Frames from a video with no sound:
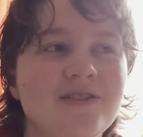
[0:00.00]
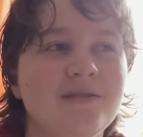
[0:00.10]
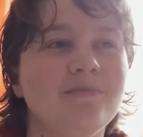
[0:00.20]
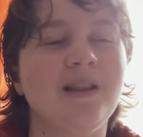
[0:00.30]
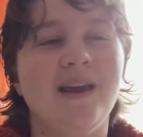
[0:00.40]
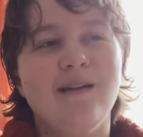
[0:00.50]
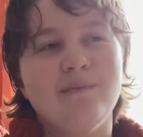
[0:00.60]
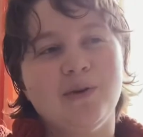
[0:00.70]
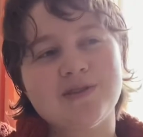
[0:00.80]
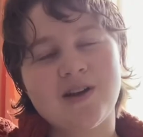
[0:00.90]
playing
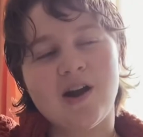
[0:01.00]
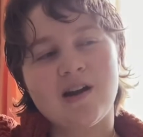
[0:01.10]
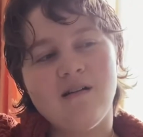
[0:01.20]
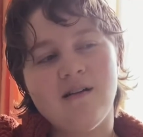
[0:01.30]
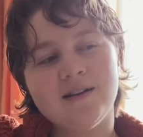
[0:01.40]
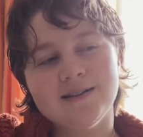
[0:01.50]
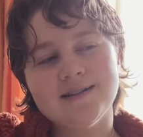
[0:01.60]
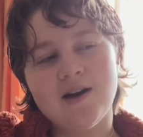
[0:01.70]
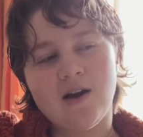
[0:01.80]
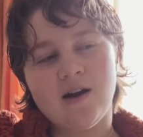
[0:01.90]
Mozart on a
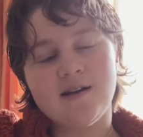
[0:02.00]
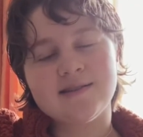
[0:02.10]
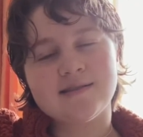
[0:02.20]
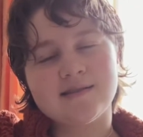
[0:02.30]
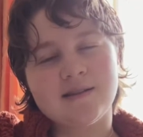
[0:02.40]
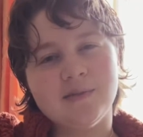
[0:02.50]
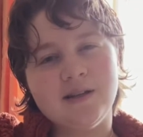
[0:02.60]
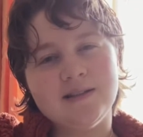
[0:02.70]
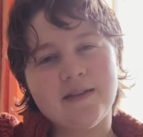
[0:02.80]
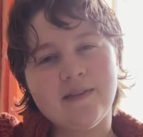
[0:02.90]
guitar. Has
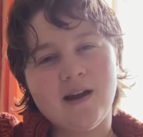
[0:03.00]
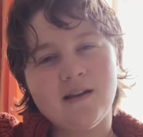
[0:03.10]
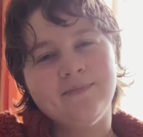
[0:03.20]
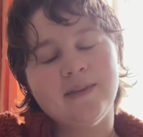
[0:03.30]
somebody done that?